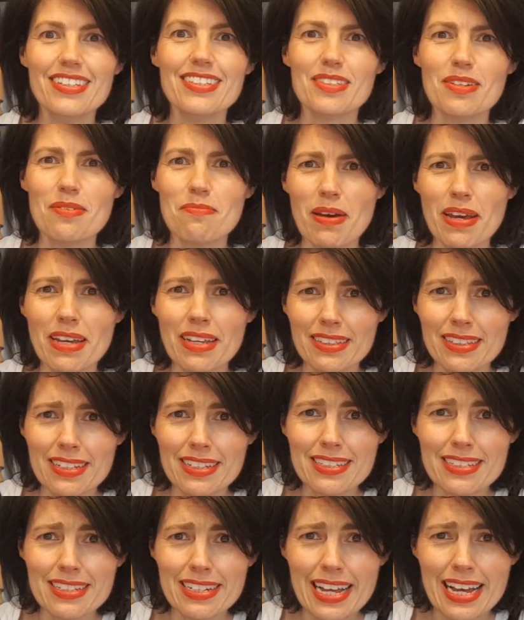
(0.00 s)
So make
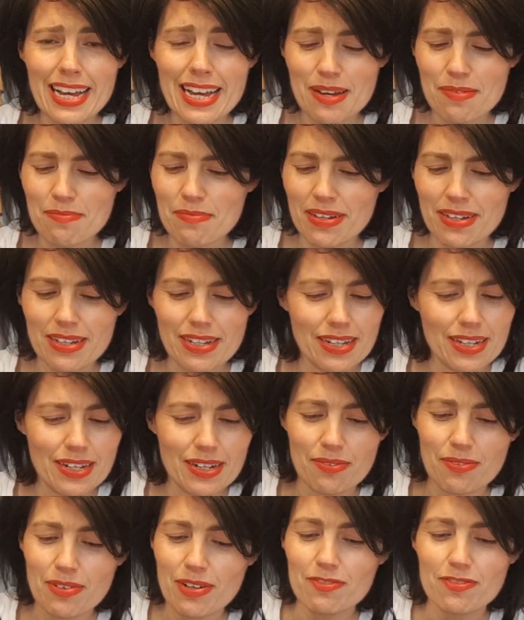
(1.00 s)
this lamb,
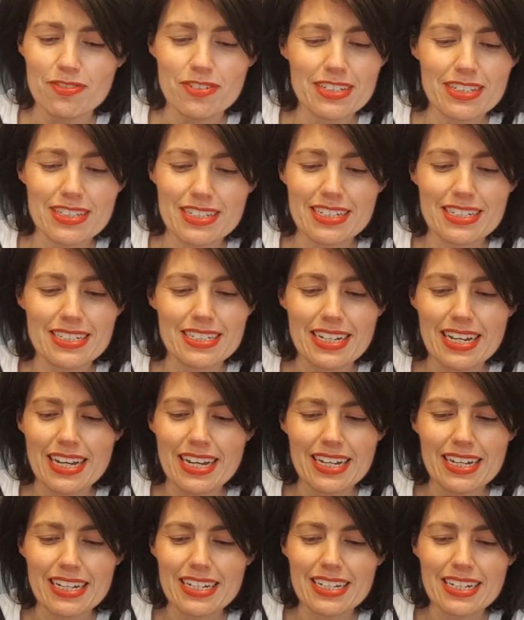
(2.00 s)
whether it's
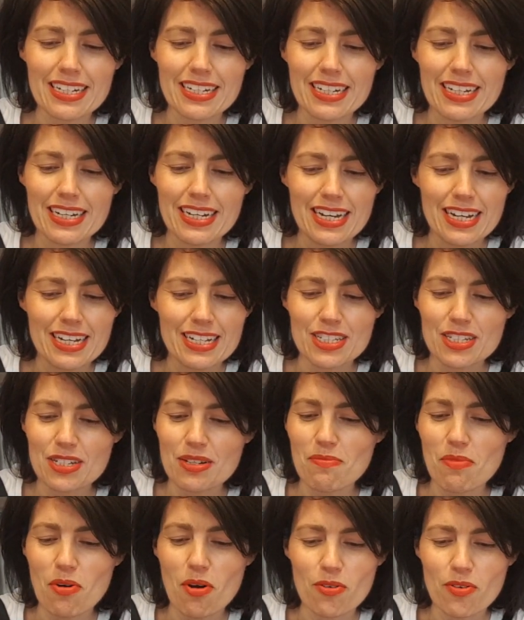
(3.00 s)
today,
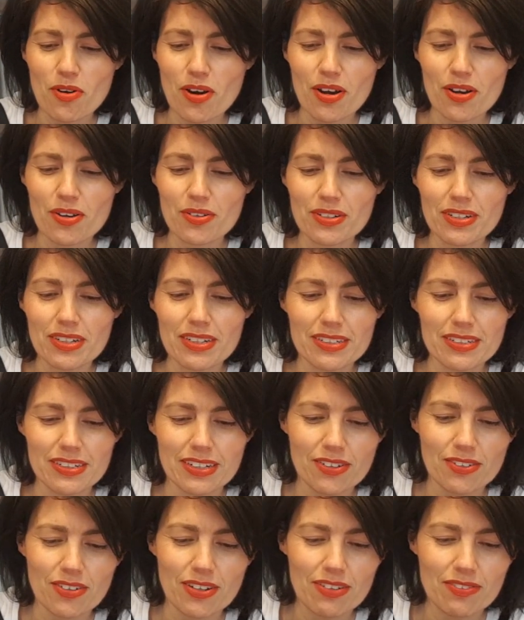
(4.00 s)
tomorrow. I've
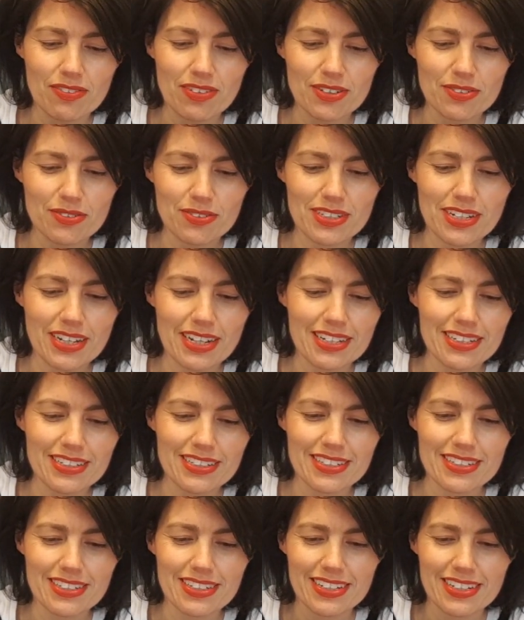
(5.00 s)
got to have a little
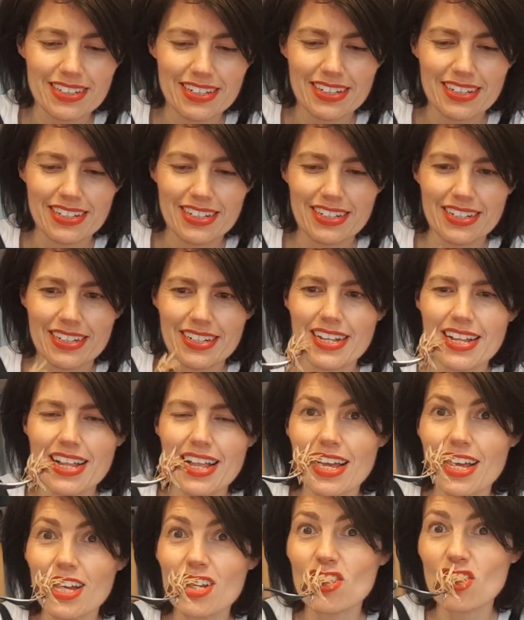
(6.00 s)
taste,
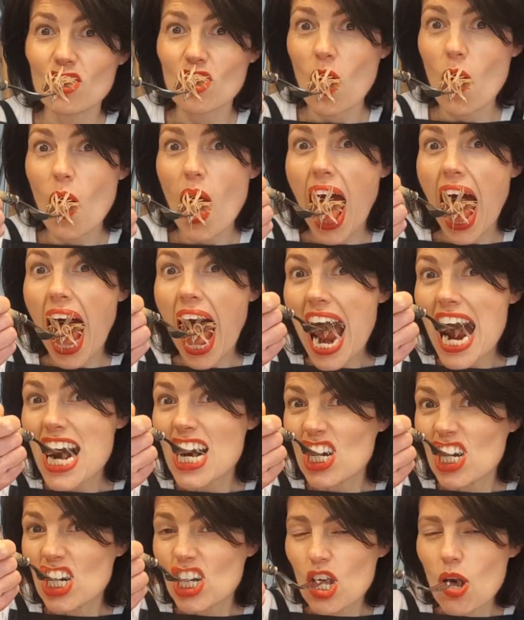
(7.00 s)
as you know.
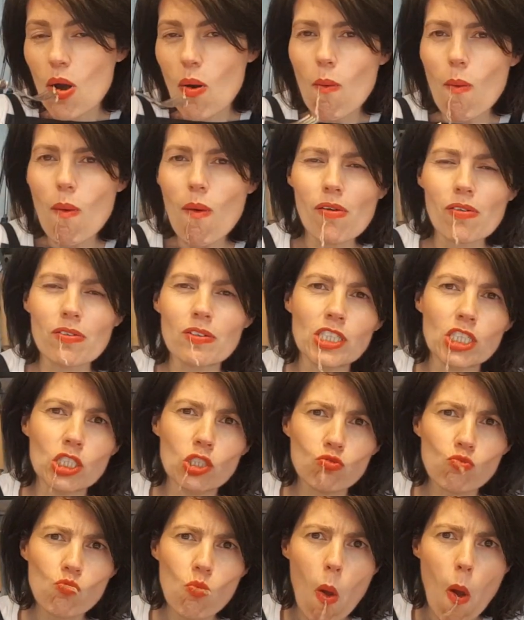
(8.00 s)

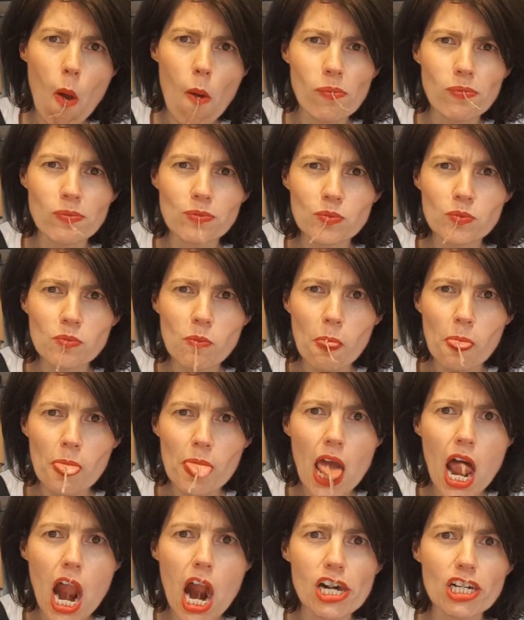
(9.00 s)

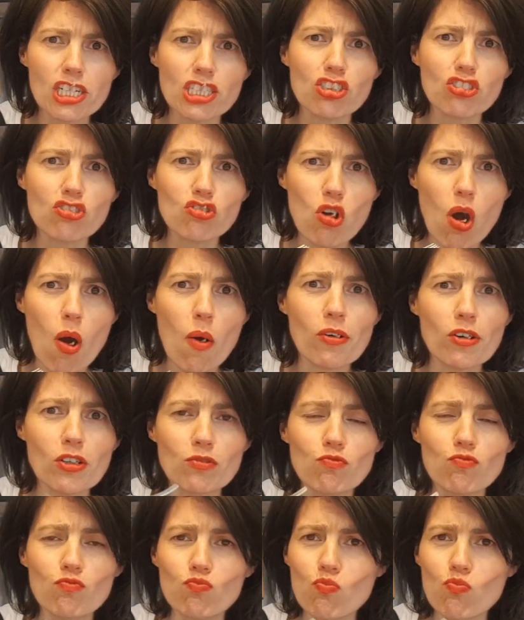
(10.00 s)
That is so good.